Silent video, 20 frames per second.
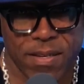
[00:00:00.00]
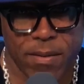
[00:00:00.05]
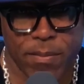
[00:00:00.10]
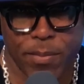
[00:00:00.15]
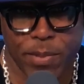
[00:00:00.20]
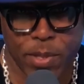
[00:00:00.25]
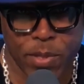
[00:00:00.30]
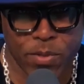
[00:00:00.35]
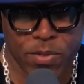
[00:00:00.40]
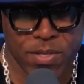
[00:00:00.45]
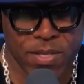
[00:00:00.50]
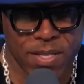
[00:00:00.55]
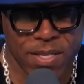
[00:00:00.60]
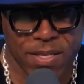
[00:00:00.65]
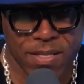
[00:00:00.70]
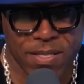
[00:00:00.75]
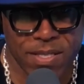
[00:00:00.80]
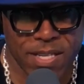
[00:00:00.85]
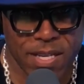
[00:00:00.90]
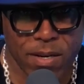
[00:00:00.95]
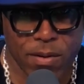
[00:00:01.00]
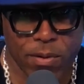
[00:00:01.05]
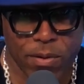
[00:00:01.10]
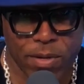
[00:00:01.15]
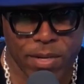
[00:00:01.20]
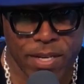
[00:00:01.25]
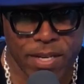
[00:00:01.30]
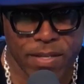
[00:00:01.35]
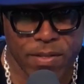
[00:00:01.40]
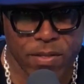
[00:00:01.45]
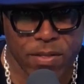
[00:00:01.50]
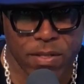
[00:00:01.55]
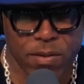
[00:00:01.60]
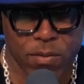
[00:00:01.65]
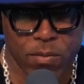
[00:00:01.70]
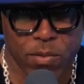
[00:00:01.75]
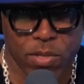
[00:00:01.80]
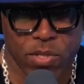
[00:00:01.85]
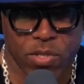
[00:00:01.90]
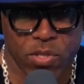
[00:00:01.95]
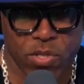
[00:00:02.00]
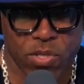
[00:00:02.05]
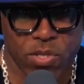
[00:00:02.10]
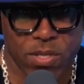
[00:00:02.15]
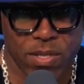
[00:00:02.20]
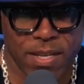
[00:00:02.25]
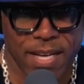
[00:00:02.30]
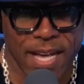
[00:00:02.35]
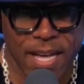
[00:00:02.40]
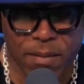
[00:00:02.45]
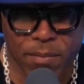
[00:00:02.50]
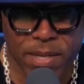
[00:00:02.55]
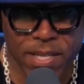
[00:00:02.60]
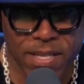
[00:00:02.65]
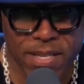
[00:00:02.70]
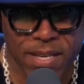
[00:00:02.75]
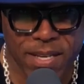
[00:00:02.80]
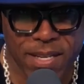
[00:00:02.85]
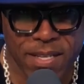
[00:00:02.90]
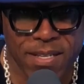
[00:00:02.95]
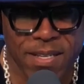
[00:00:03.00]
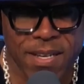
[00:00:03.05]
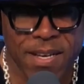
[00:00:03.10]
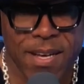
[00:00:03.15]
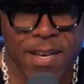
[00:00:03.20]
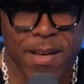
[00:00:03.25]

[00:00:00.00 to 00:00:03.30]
abusing steroids, which can be done,